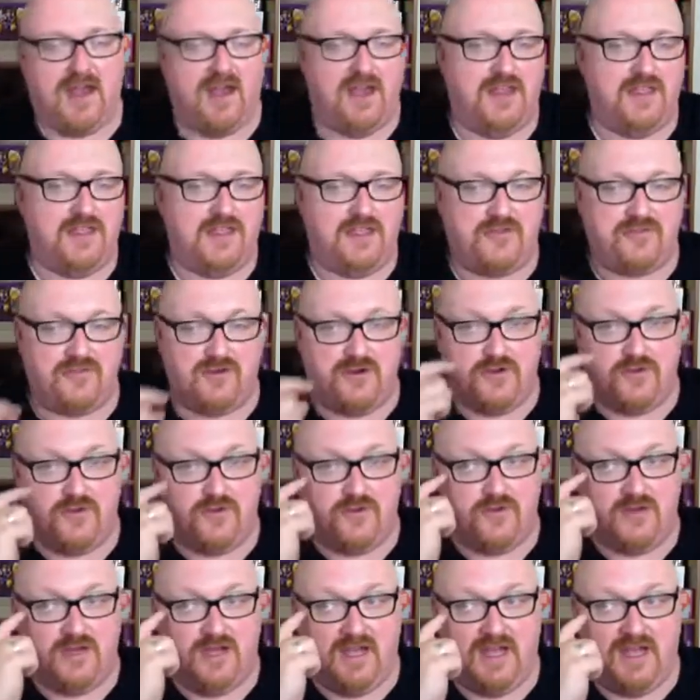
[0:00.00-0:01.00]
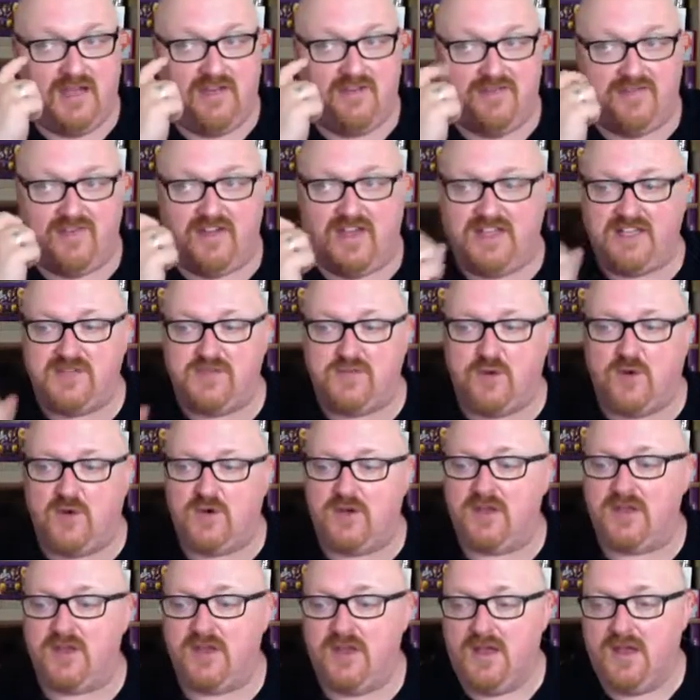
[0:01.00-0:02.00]
through
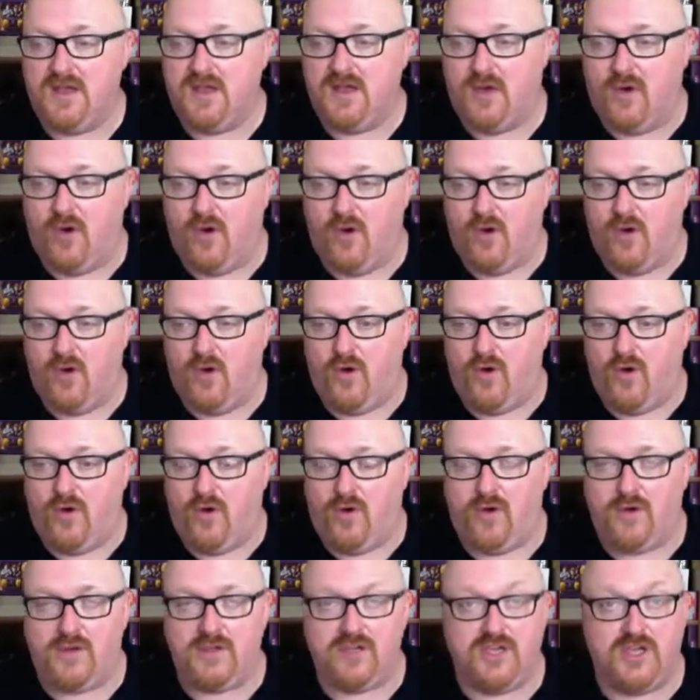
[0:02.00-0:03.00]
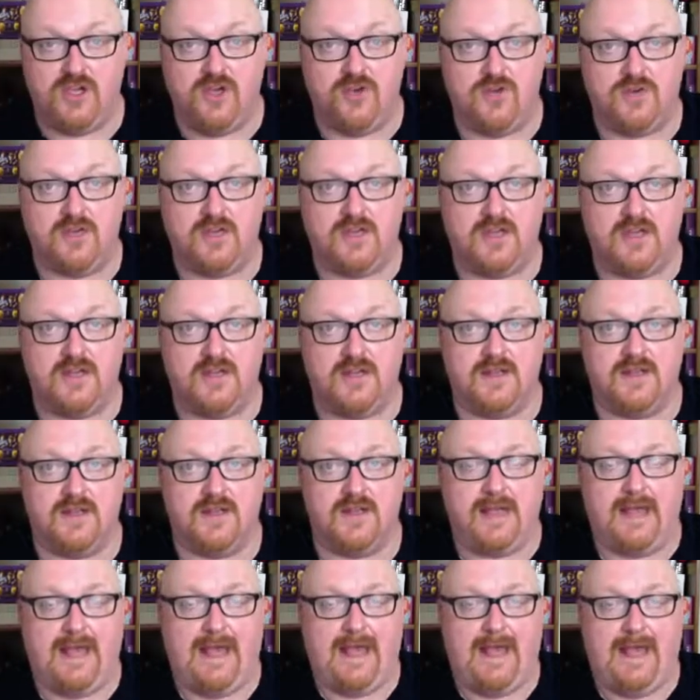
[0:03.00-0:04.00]
Facebook, or you
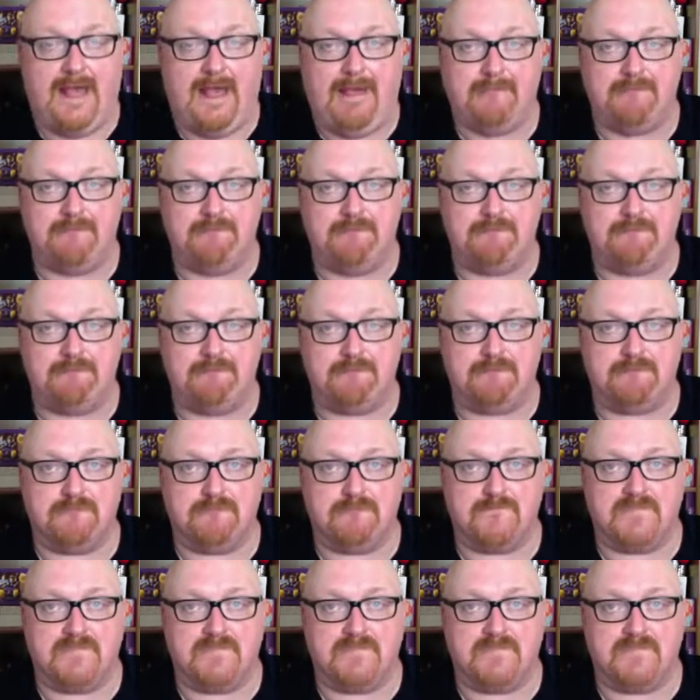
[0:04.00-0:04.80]
can, as